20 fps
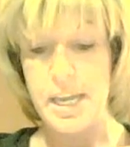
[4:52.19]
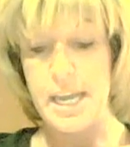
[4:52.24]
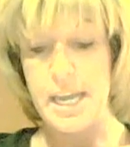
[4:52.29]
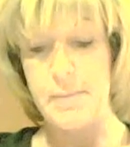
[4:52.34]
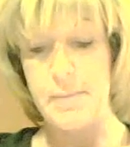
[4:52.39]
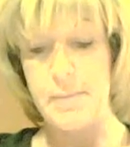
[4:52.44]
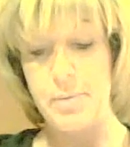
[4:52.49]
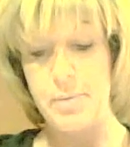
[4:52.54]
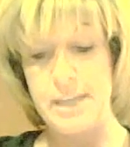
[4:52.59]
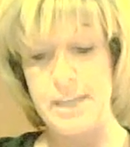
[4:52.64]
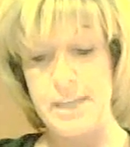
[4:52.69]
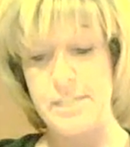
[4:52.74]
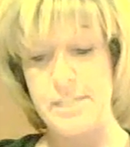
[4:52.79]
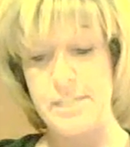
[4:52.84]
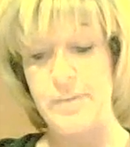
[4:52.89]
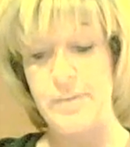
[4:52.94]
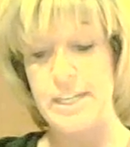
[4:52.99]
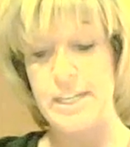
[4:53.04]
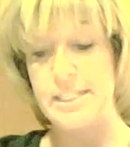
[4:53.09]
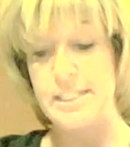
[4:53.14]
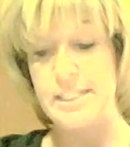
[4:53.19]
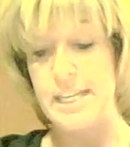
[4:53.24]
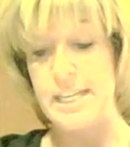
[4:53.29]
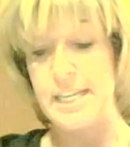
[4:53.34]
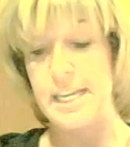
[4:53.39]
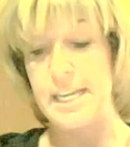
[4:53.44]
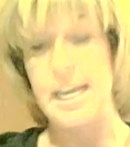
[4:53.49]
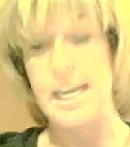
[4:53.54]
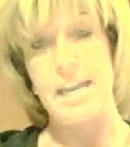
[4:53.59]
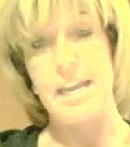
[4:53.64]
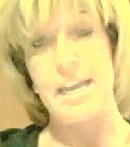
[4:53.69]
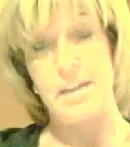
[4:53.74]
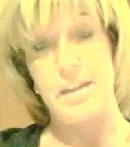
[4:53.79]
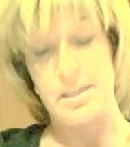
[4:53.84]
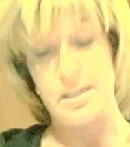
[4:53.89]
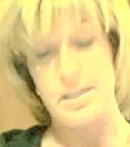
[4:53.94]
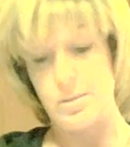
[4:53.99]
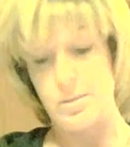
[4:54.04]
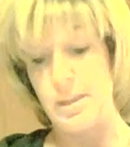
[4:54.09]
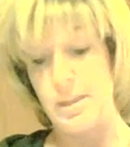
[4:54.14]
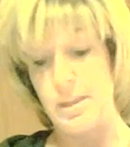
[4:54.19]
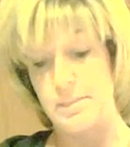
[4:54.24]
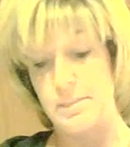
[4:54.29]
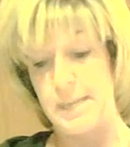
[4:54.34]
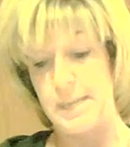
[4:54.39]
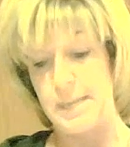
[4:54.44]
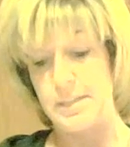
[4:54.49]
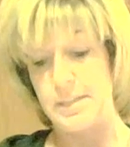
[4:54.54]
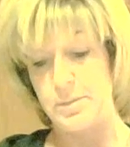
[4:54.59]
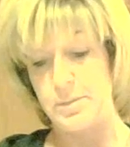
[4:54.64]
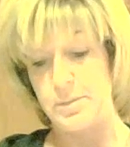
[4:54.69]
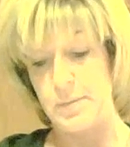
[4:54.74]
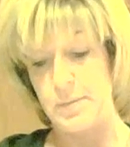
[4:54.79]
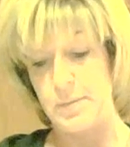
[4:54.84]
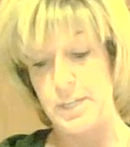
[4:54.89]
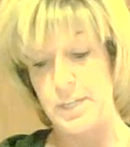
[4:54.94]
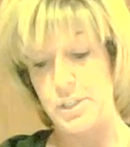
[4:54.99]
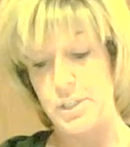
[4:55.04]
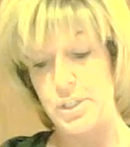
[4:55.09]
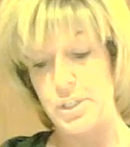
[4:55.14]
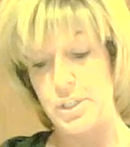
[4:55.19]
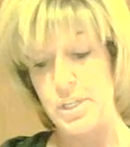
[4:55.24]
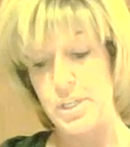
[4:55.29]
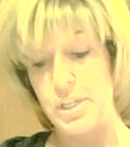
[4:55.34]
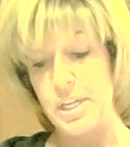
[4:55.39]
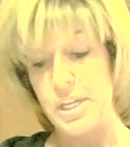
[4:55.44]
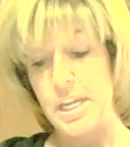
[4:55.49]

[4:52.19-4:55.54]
and price fixing, and as well as bait and switch,